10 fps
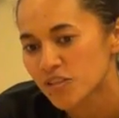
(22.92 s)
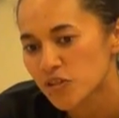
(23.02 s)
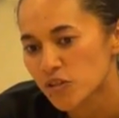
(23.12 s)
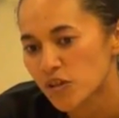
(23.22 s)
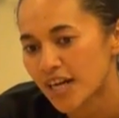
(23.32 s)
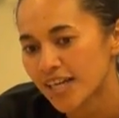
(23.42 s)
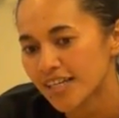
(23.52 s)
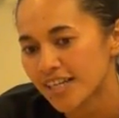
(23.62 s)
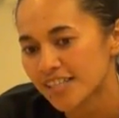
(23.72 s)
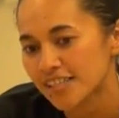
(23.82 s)
So
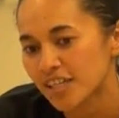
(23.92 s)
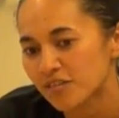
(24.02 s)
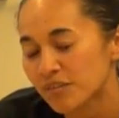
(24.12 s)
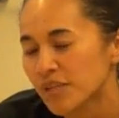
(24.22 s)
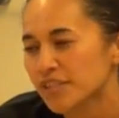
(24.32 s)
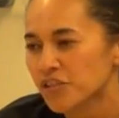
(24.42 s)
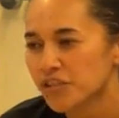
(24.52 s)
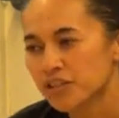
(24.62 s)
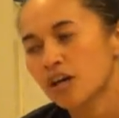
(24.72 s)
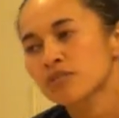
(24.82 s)
I actually come from the
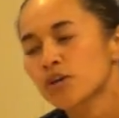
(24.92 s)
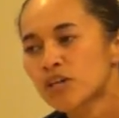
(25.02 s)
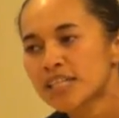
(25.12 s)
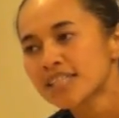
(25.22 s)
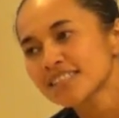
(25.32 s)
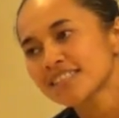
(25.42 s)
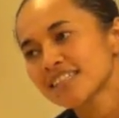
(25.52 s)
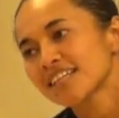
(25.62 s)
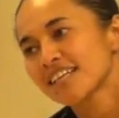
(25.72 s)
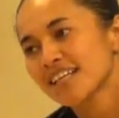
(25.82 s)
district of Mauna.
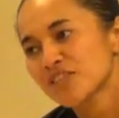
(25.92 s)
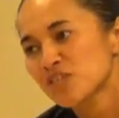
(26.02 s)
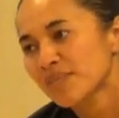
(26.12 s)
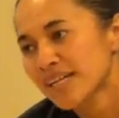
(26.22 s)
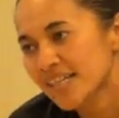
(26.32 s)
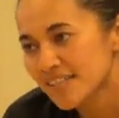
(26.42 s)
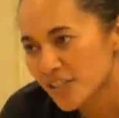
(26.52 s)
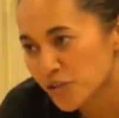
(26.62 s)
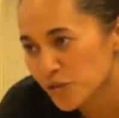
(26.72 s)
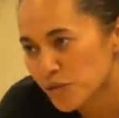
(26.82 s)
That's where my
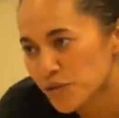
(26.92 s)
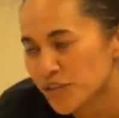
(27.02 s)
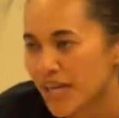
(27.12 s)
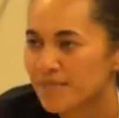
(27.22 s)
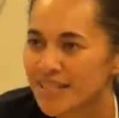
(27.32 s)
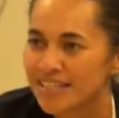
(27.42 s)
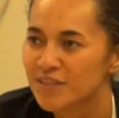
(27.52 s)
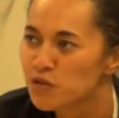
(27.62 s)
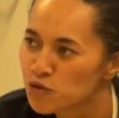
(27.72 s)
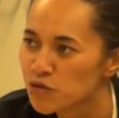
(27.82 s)
ancestral roots tie me
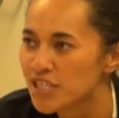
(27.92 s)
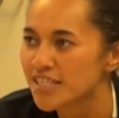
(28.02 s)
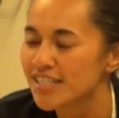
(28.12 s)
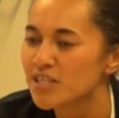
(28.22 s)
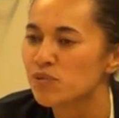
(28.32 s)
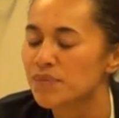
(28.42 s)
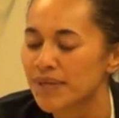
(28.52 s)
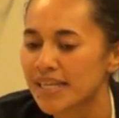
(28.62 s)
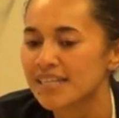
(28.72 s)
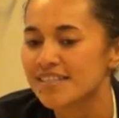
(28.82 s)
to just at least one
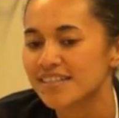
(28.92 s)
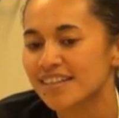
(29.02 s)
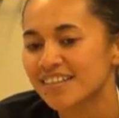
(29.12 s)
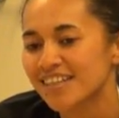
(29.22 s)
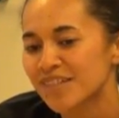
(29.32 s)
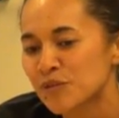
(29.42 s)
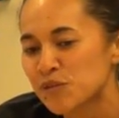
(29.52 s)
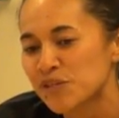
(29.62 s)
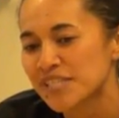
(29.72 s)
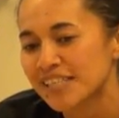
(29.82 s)
place that I most
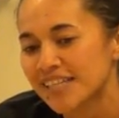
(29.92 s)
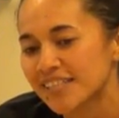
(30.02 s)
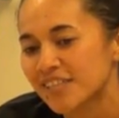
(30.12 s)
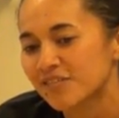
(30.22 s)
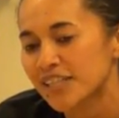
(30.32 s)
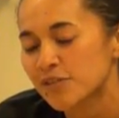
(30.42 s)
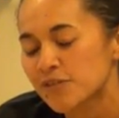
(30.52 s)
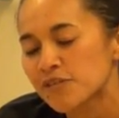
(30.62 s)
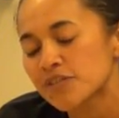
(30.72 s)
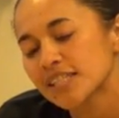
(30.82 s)
recently identified to.